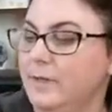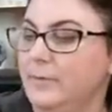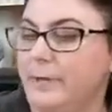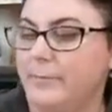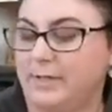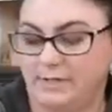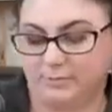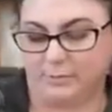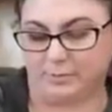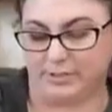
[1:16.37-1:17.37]
pumpkin
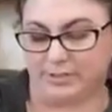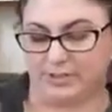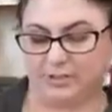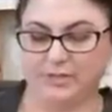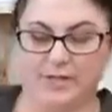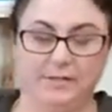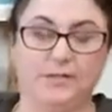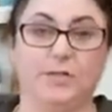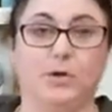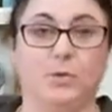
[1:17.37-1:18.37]
is what we're going to do today.
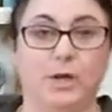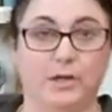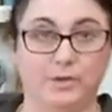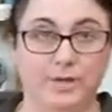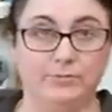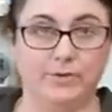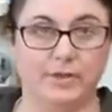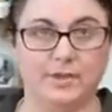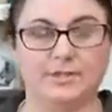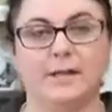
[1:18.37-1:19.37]
So what you need for
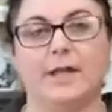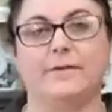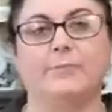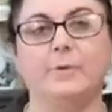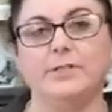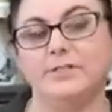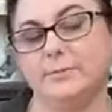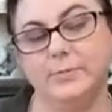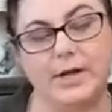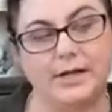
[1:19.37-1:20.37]
this, and I've put
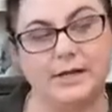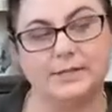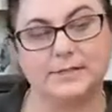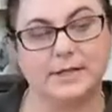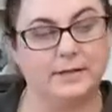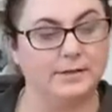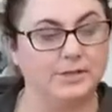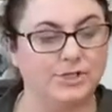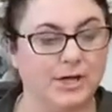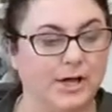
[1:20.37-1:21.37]
some products in
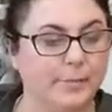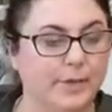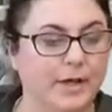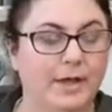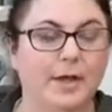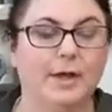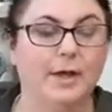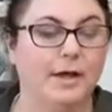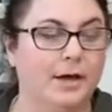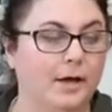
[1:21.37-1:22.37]
the shop.
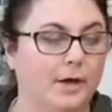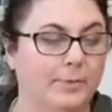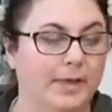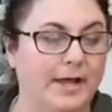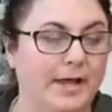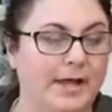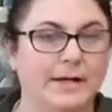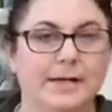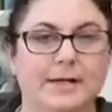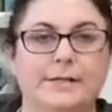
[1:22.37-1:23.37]
I had